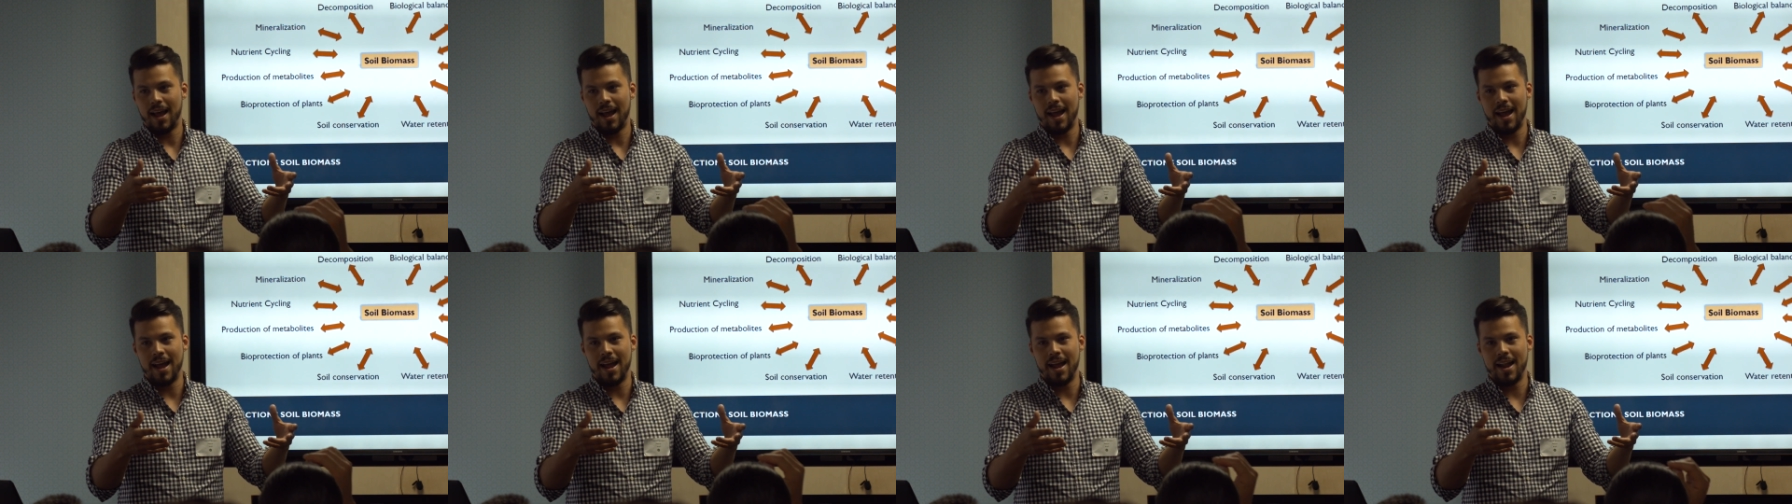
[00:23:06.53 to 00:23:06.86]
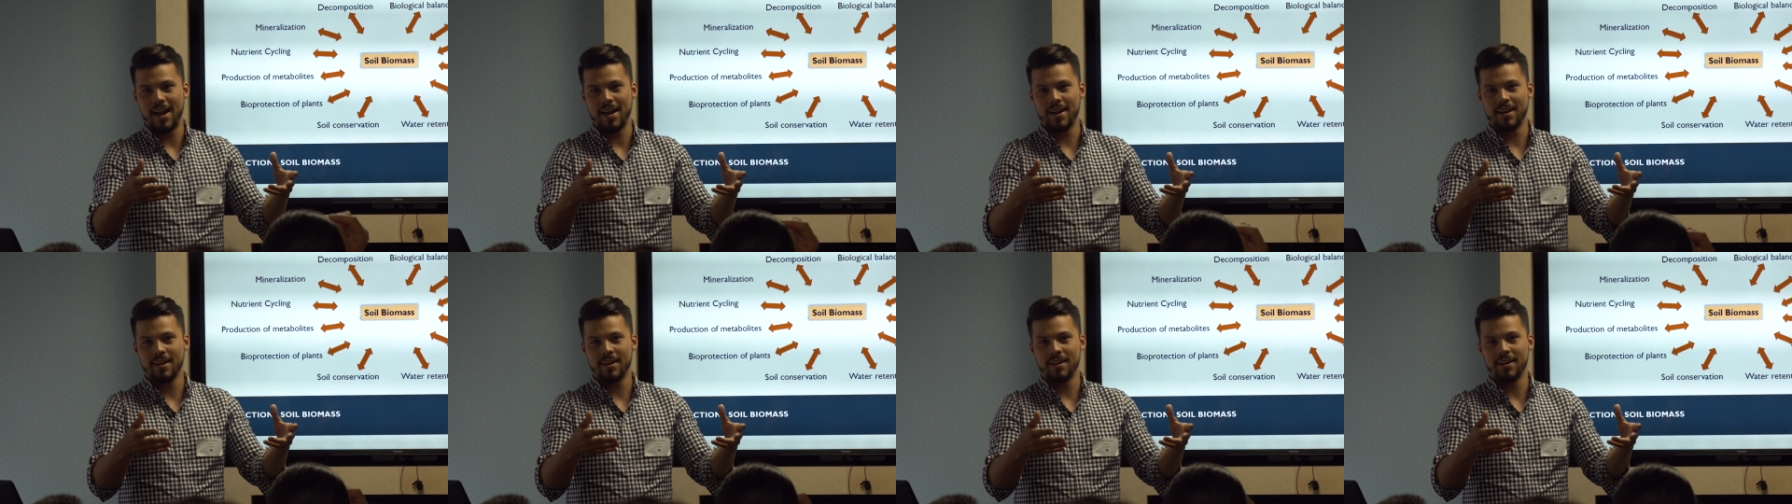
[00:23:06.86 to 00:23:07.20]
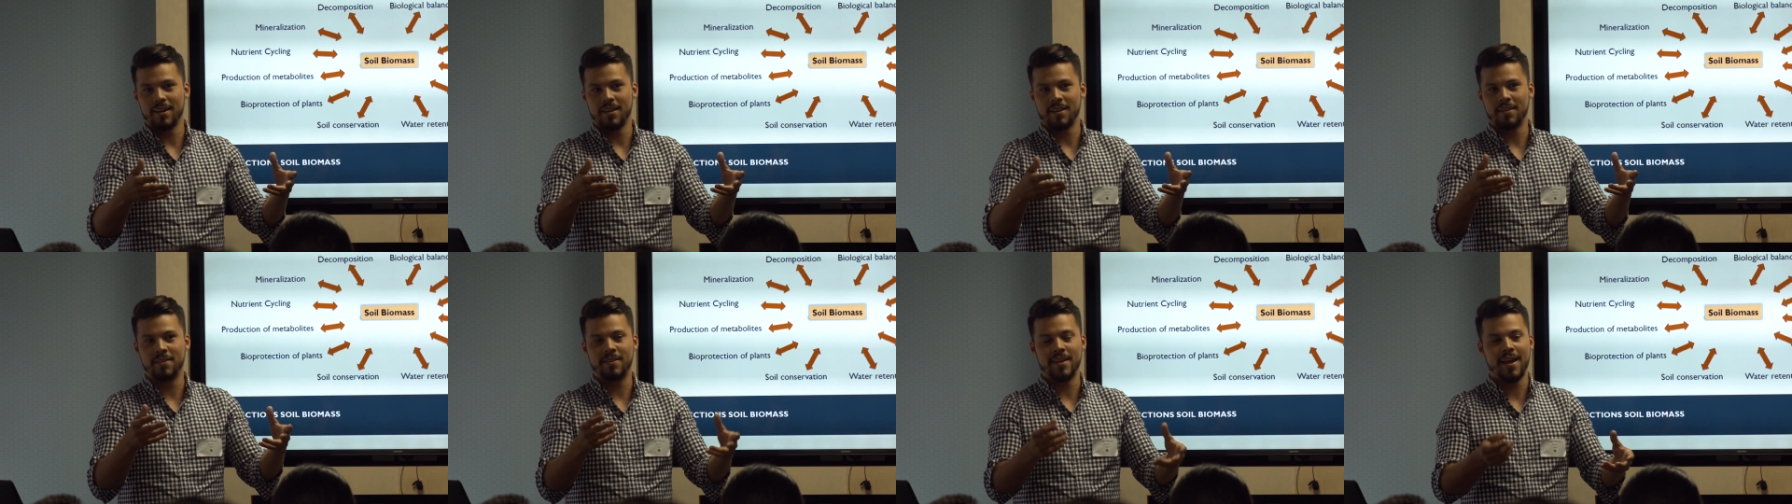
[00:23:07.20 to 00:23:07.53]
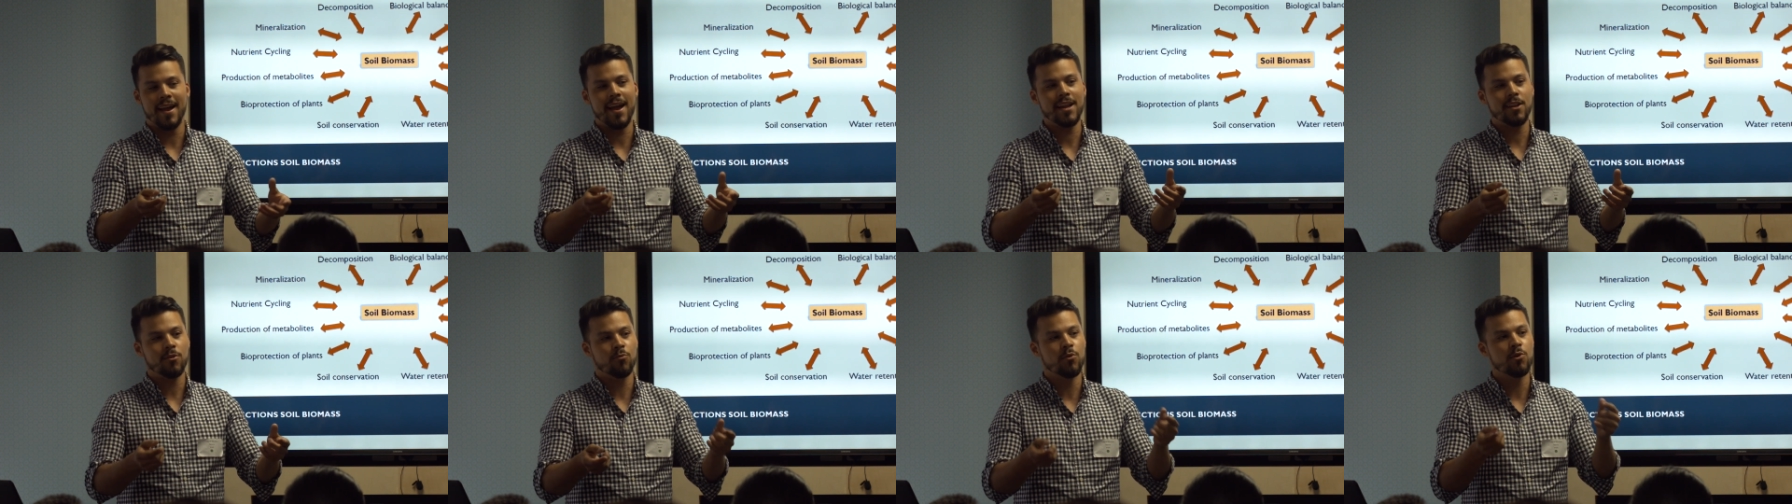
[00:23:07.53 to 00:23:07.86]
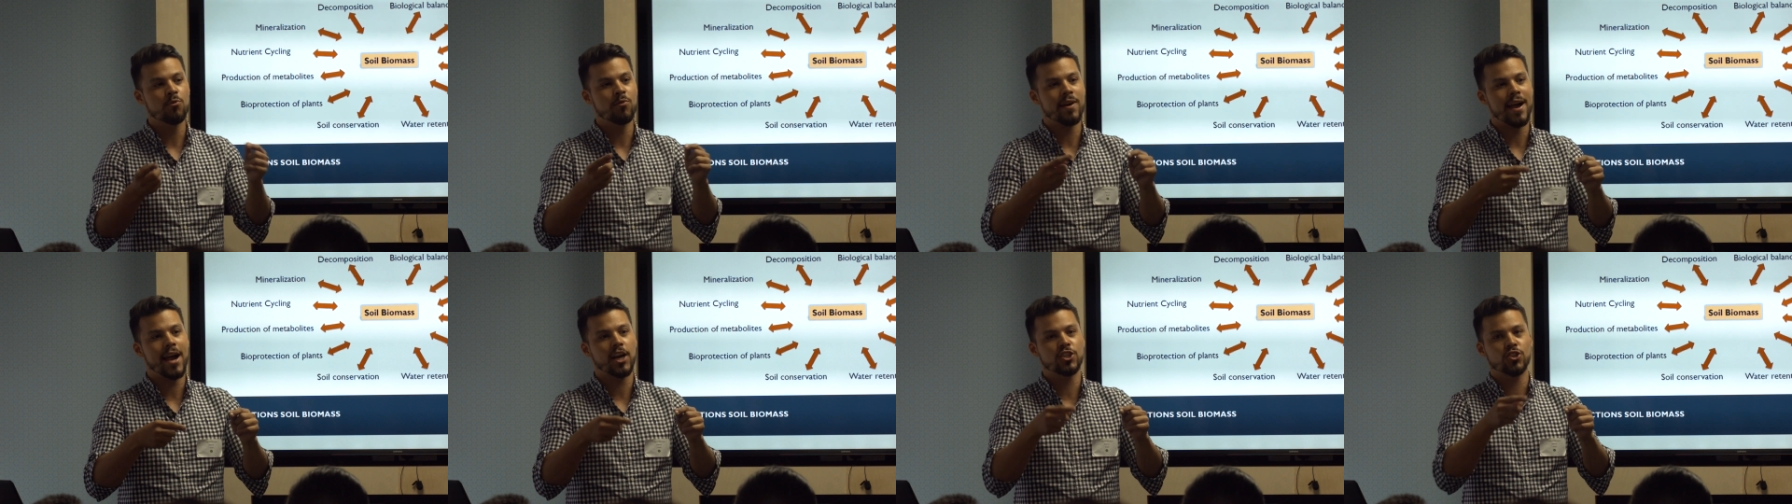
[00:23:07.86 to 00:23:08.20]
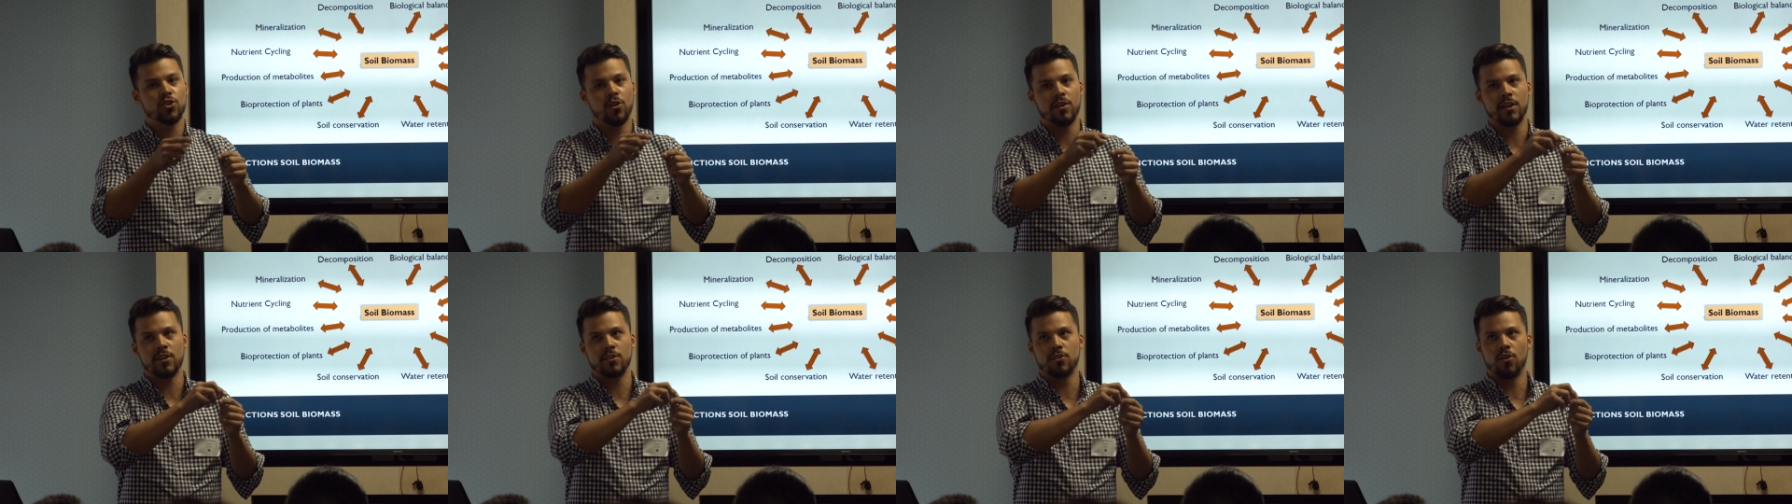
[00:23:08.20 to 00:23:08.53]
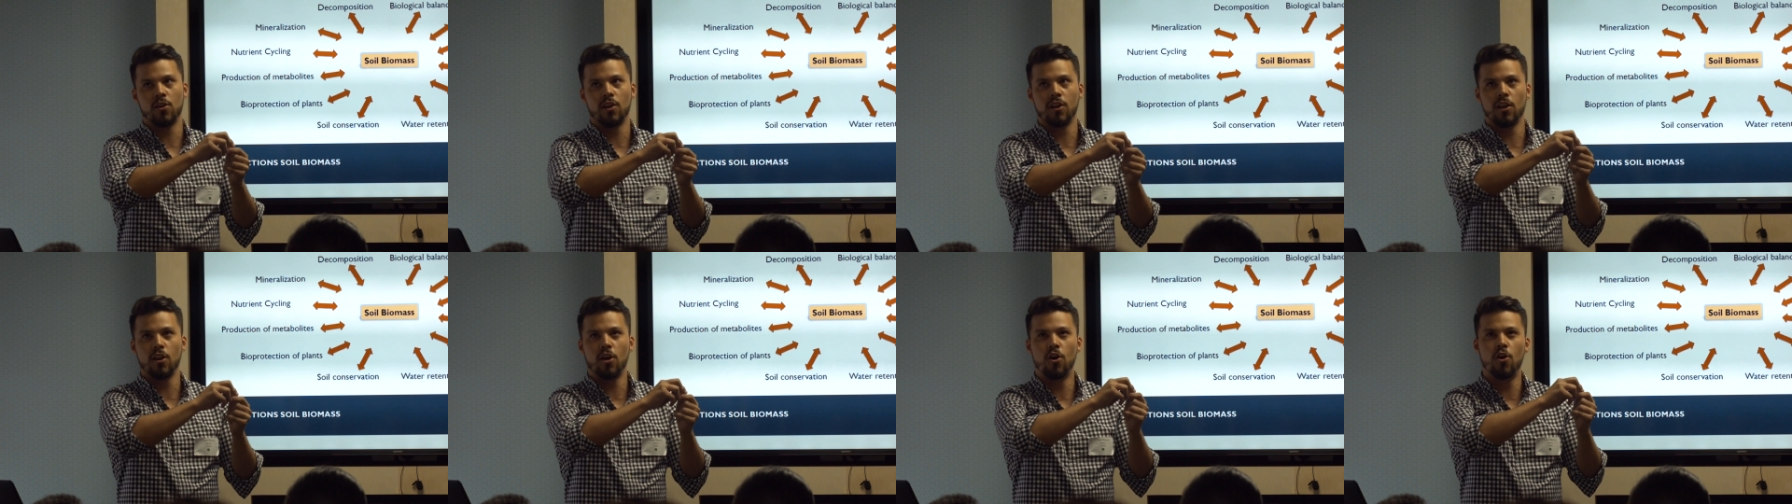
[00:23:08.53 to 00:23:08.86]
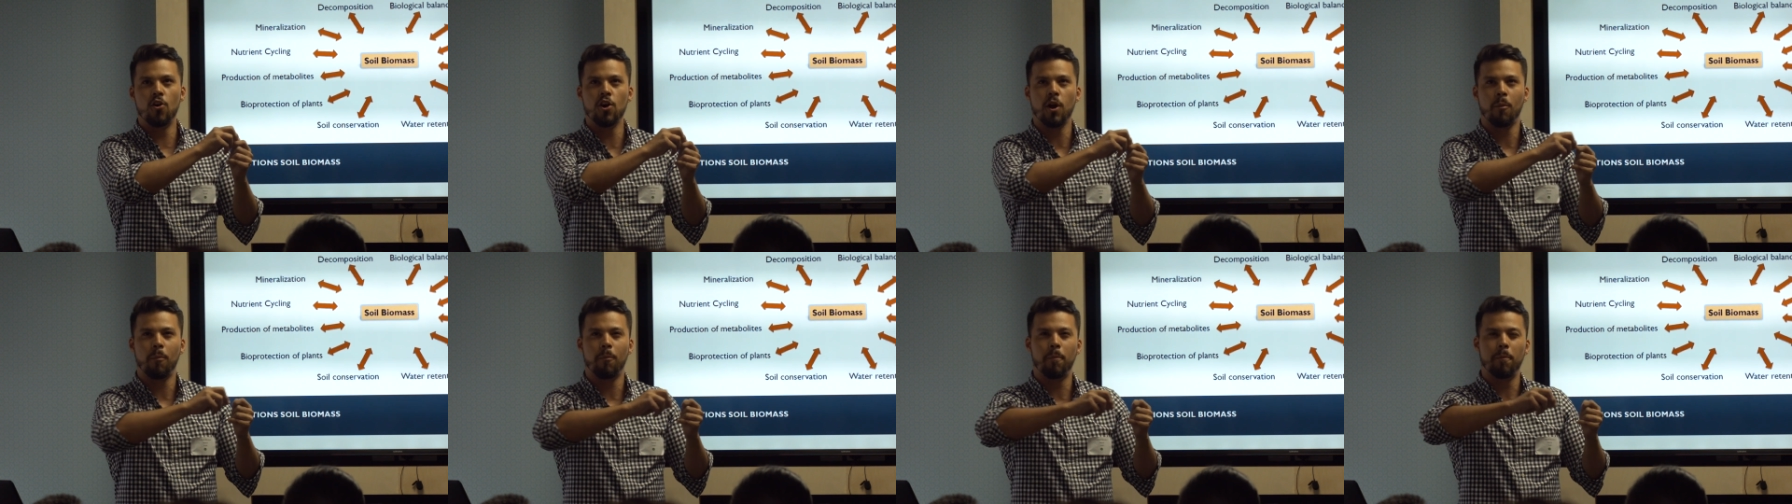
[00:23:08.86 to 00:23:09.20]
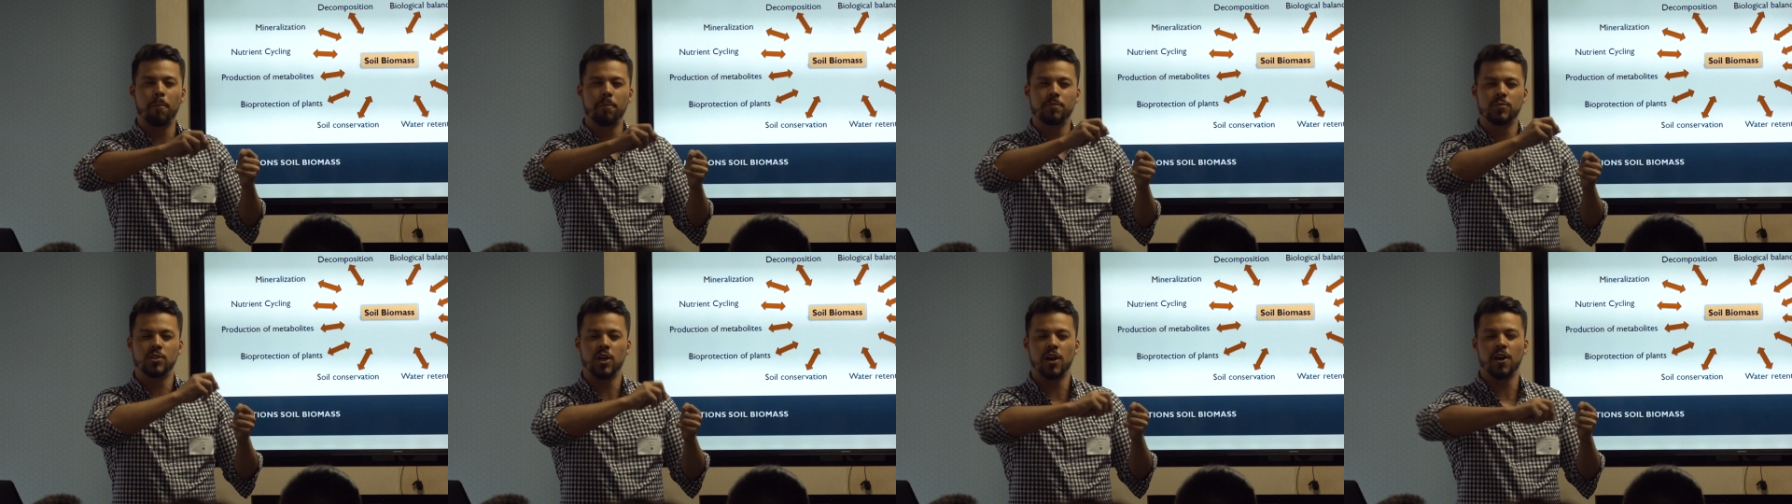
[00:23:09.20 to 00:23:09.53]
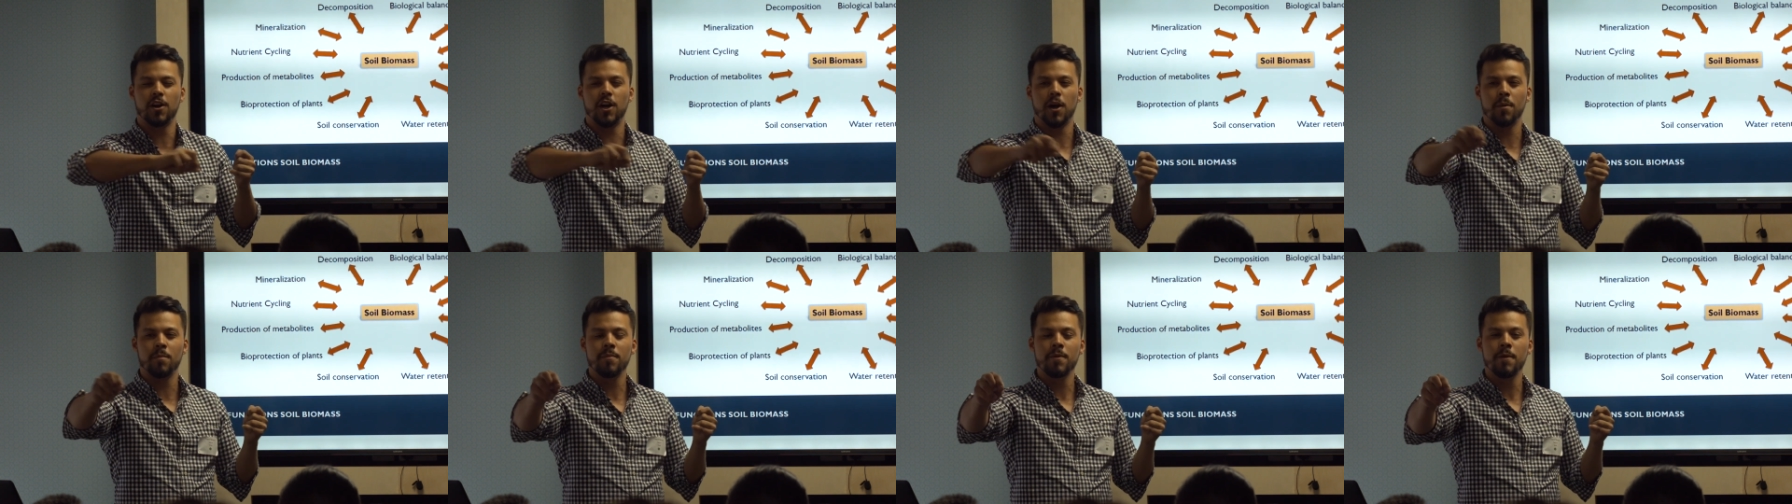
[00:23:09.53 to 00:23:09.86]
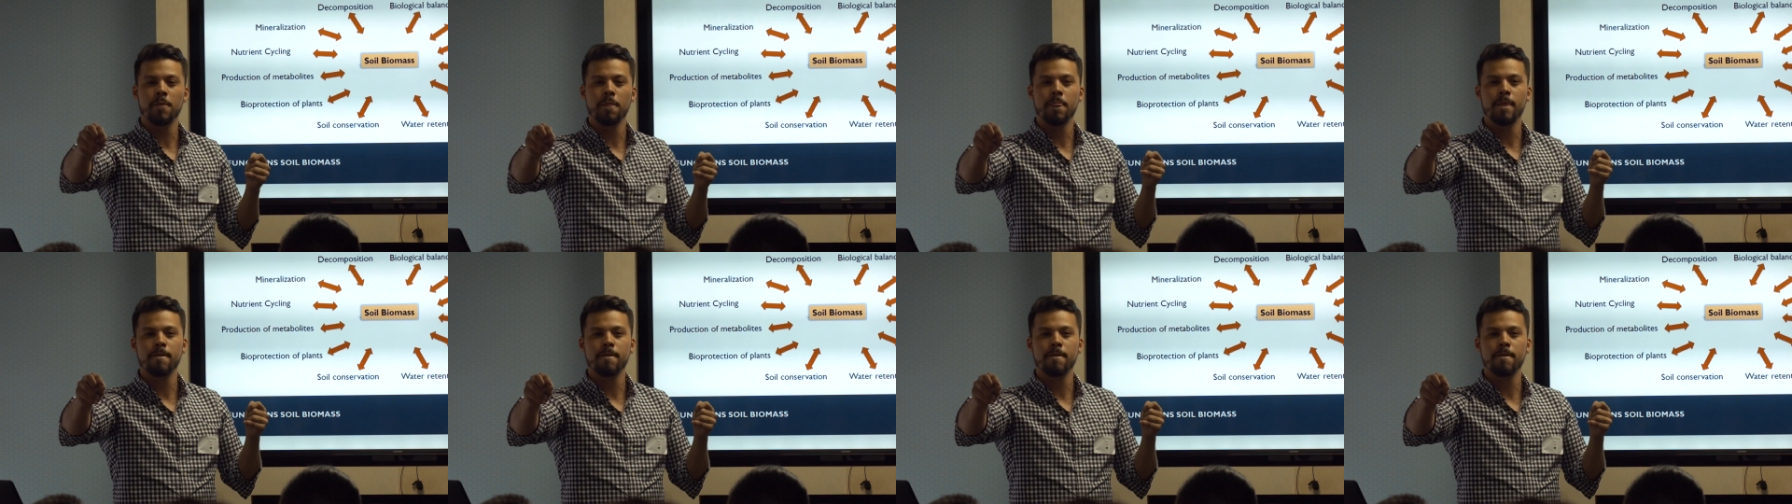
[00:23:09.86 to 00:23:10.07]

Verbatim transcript: And that will actually, in the long term,